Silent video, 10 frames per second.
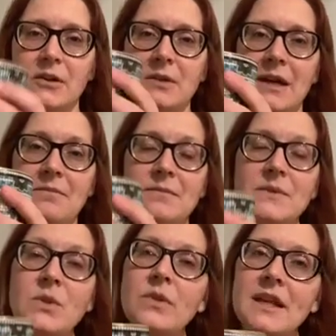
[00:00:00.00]
Okay,
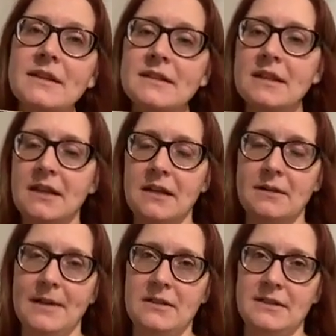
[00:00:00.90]
so things to think
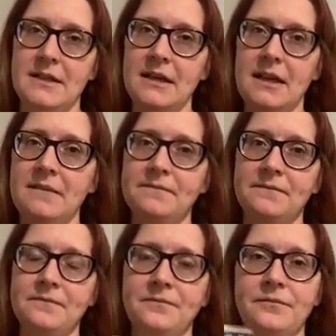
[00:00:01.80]
about today.
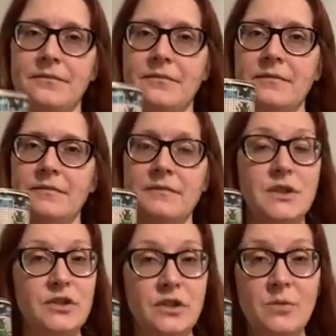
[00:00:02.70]

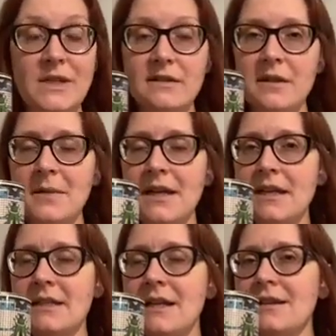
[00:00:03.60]
Should we start
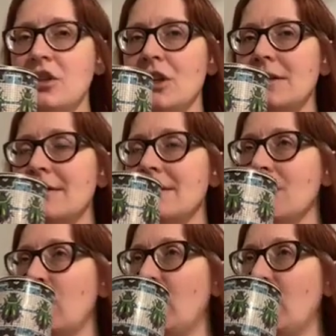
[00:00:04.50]
making t-shirts?